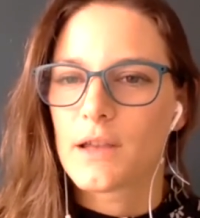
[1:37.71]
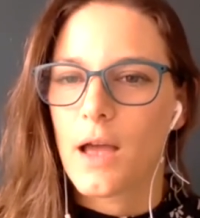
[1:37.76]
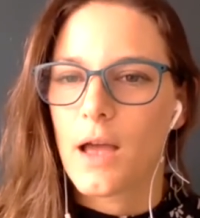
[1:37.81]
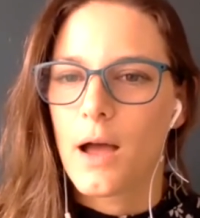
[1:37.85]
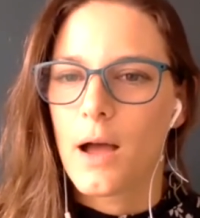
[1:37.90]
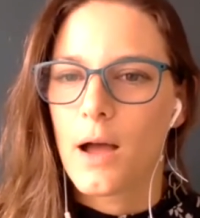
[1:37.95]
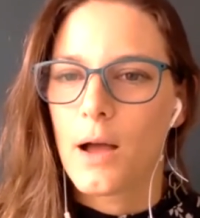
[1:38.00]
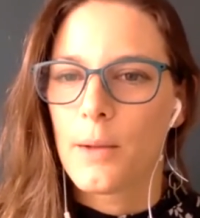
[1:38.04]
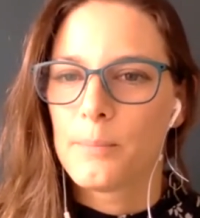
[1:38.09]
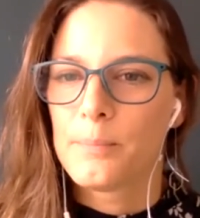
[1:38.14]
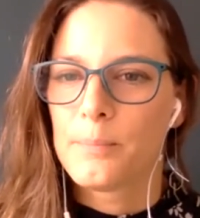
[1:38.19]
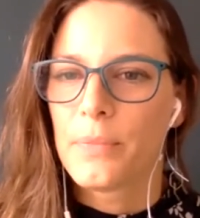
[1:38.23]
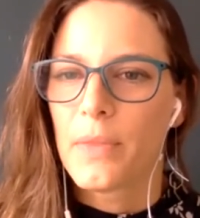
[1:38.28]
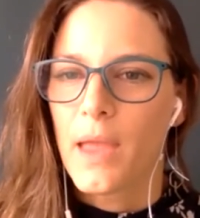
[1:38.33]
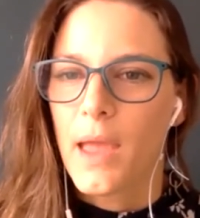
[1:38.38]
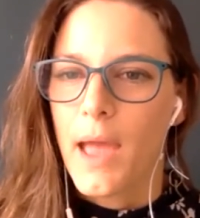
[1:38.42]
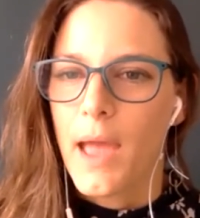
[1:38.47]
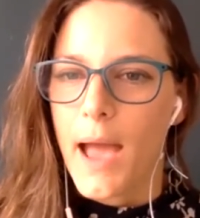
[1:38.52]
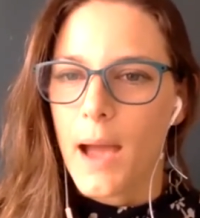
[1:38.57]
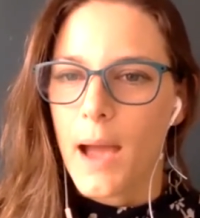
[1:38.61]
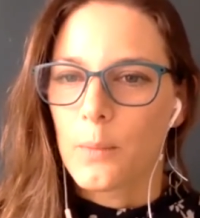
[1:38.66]
And
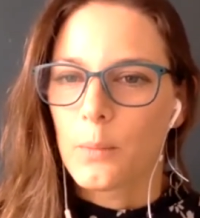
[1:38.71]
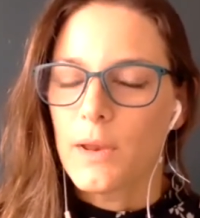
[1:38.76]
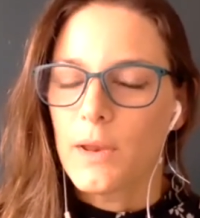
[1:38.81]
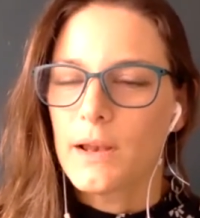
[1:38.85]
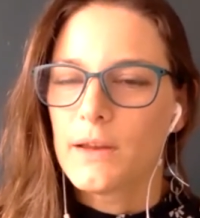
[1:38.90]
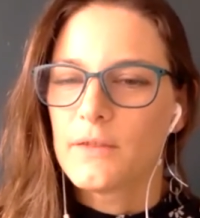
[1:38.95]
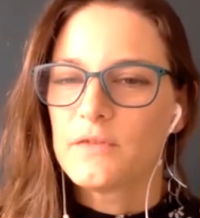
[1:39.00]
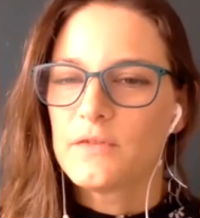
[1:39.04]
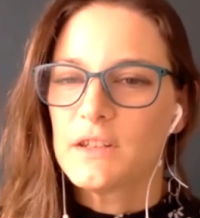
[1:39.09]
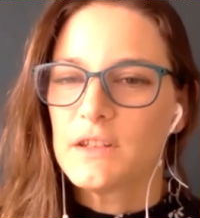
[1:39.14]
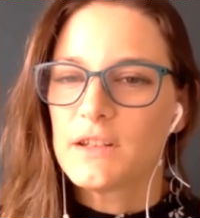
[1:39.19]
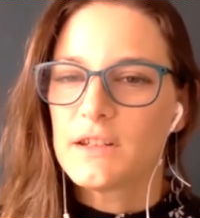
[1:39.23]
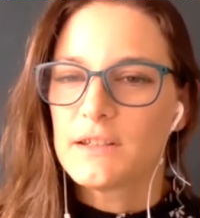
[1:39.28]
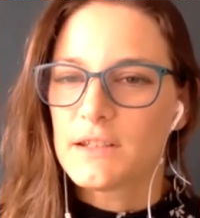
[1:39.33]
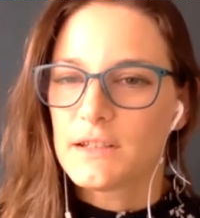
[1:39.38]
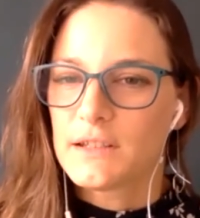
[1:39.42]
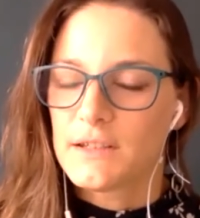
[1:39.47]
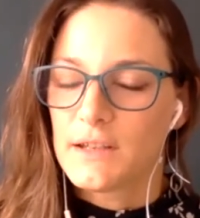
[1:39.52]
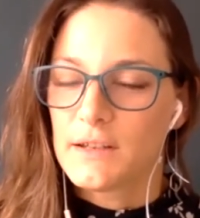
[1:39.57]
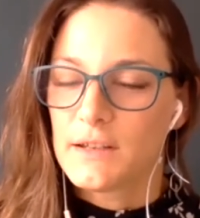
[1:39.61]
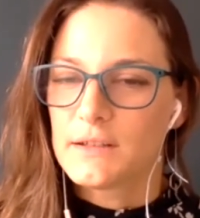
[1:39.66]
we lived in a
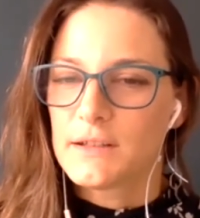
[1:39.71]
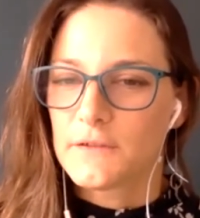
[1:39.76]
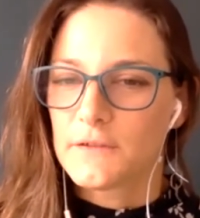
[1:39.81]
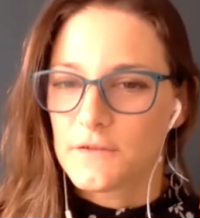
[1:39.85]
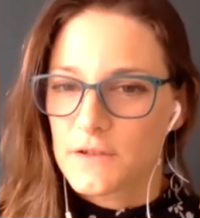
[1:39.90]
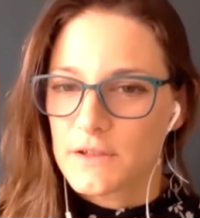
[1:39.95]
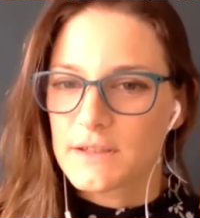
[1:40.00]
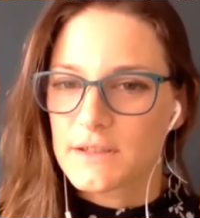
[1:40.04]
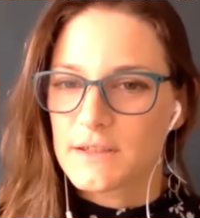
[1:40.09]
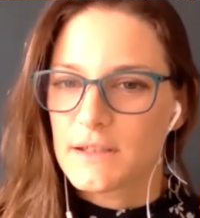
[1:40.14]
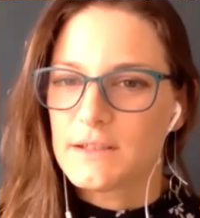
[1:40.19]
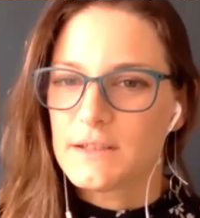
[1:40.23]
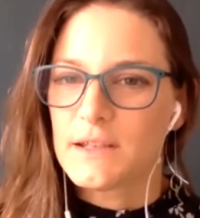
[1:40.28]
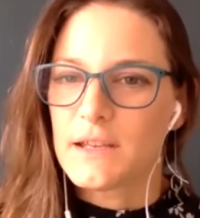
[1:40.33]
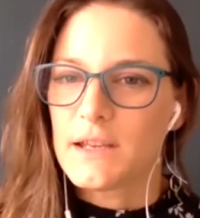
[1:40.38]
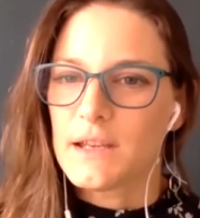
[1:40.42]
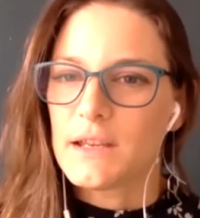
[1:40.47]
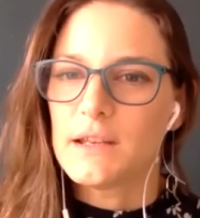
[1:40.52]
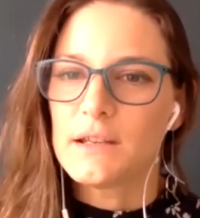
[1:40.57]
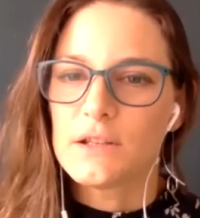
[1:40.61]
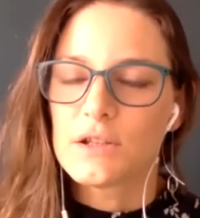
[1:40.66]
different
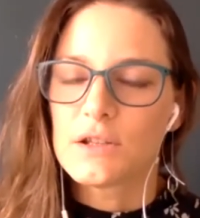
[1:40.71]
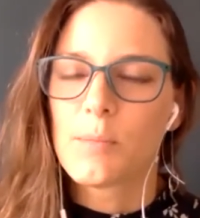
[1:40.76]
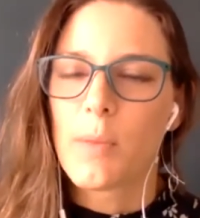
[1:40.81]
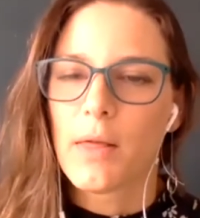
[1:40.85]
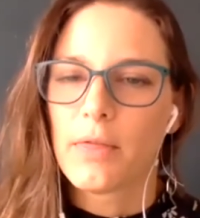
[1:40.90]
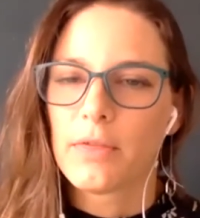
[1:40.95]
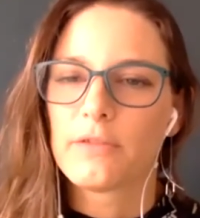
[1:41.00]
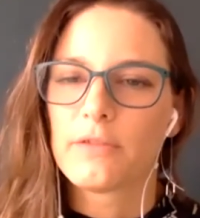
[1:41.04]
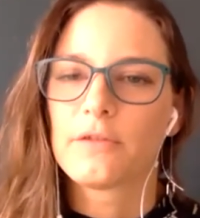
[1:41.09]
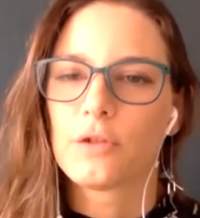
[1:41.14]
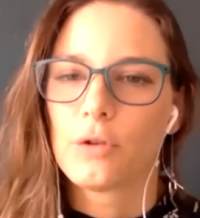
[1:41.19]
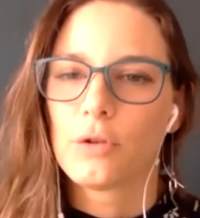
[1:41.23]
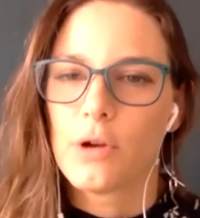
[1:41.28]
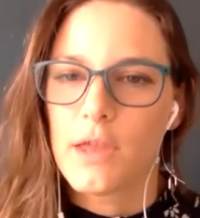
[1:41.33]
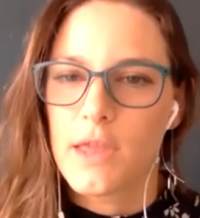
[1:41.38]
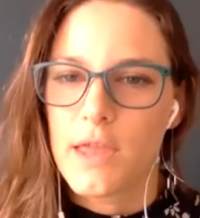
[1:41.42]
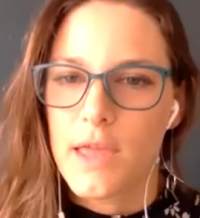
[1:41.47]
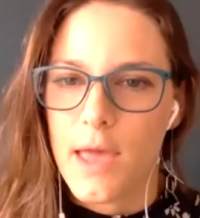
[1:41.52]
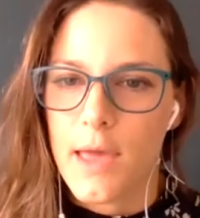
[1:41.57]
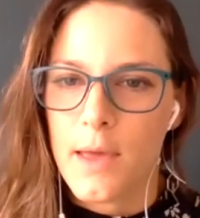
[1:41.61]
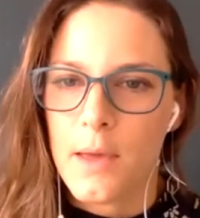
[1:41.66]
city each month for a
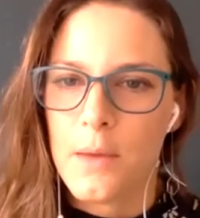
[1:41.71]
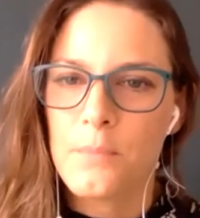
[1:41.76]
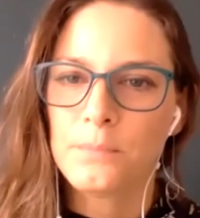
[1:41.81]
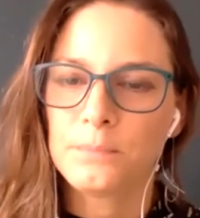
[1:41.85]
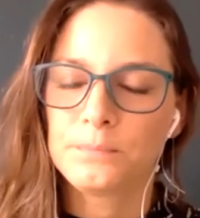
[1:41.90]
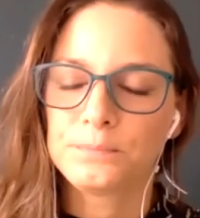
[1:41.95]
year.